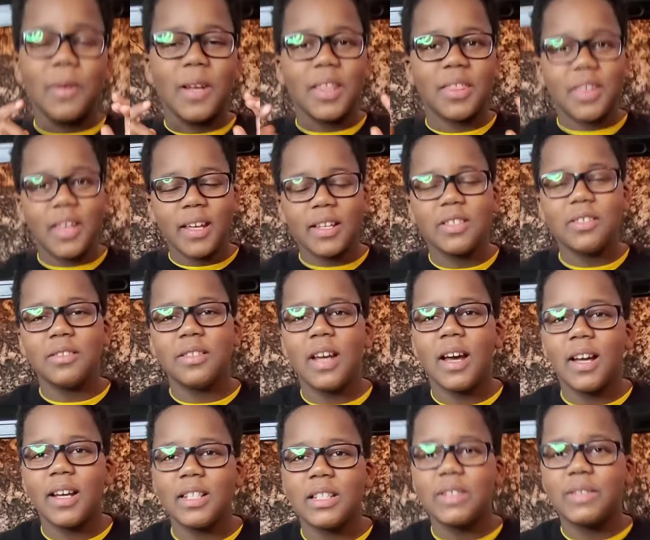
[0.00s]
to thank you
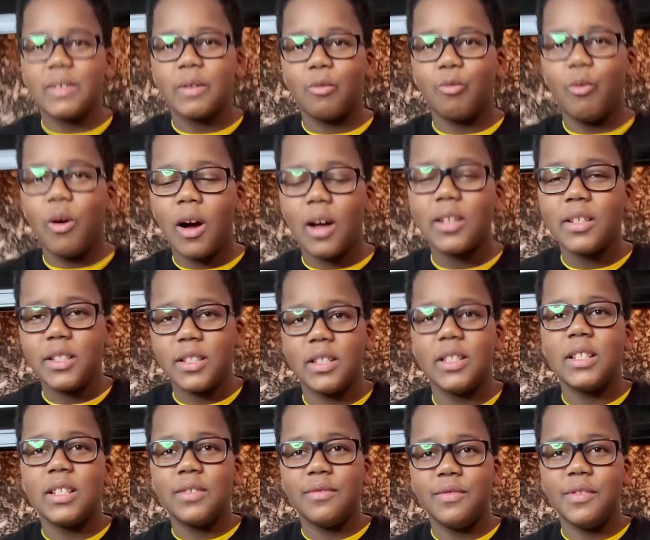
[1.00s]
guys for watching
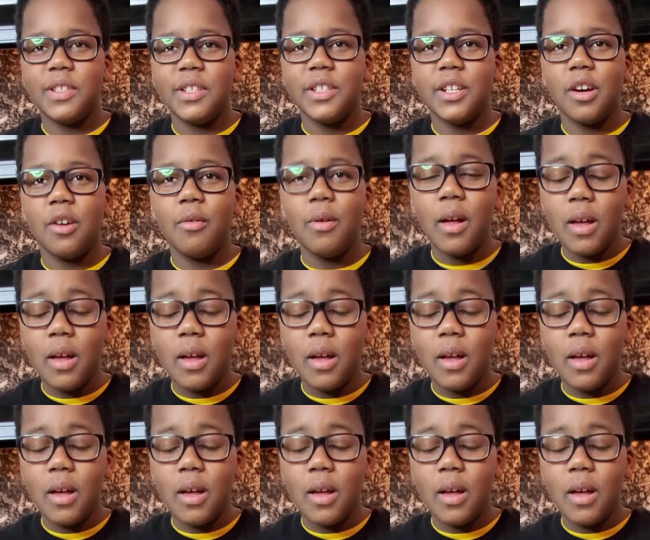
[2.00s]
this video.